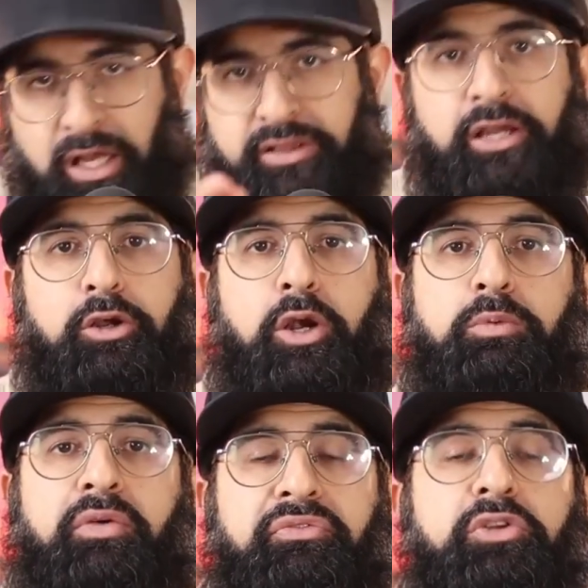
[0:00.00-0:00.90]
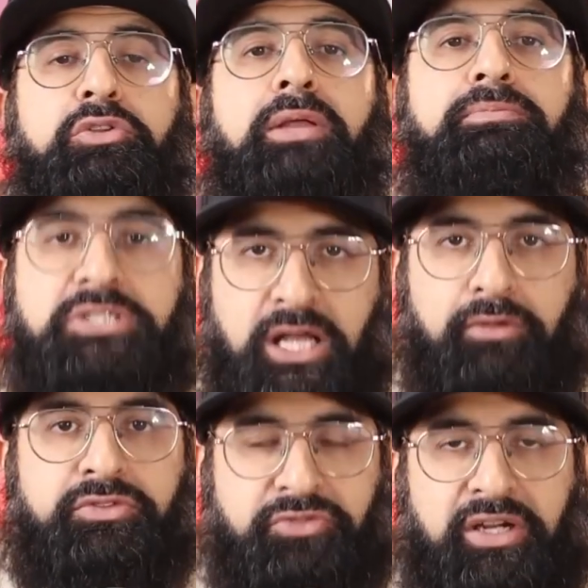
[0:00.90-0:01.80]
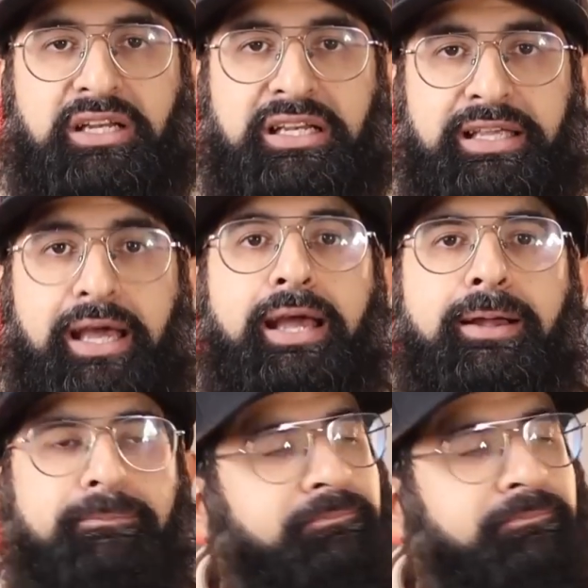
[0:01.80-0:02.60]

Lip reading: They're going to refute themselves, frankly, yeah?